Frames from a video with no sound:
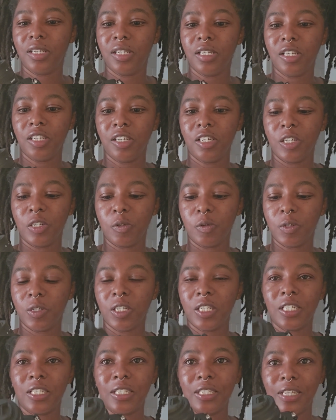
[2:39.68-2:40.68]
and we're
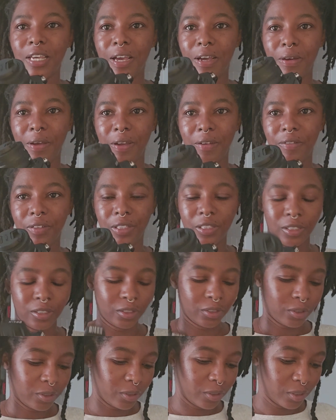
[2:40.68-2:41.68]
gonna see how everything
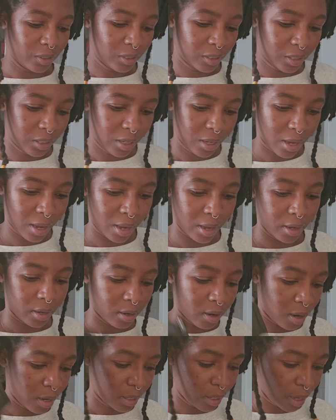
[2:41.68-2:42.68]
goes. I
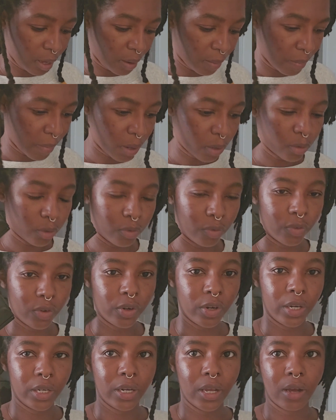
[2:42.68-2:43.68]
got a mount
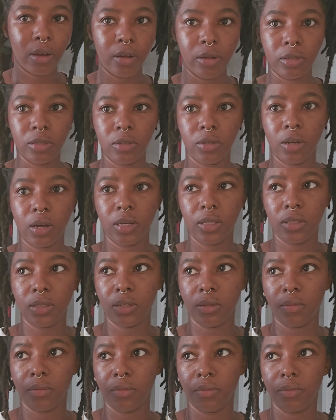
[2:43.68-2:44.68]
for it. I also got
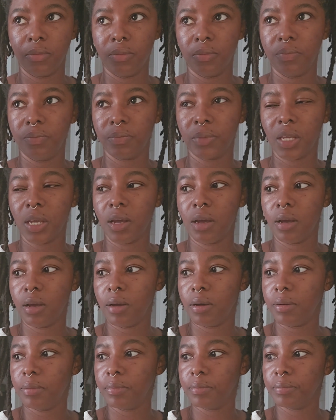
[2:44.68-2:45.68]
some
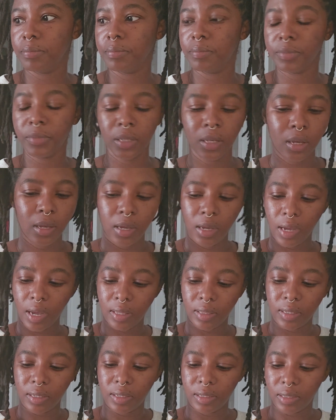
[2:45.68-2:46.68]
I
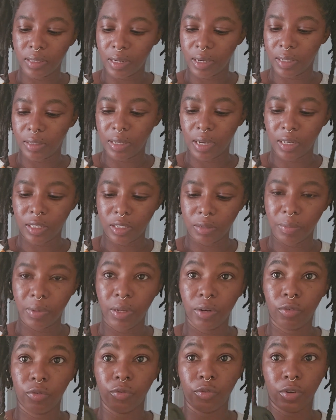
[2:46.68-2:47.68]
think it's an
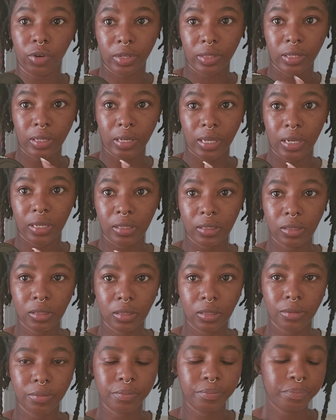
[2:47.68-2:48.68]
attachment for the
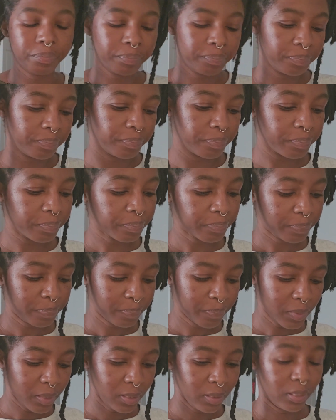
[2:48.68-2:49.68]
lens
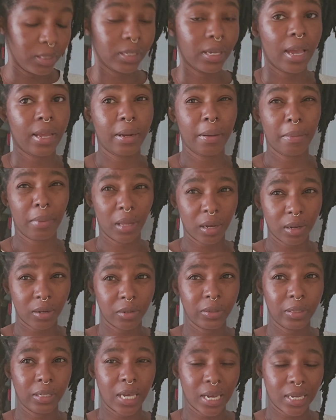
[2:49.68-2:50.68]
to kind of block
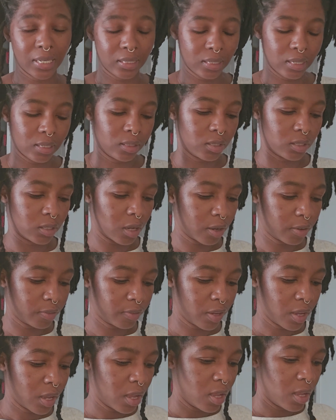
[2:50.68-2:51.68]
out lights and stuff.
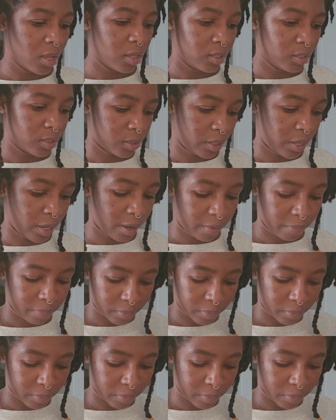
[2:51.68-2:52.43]
So yeah, I'm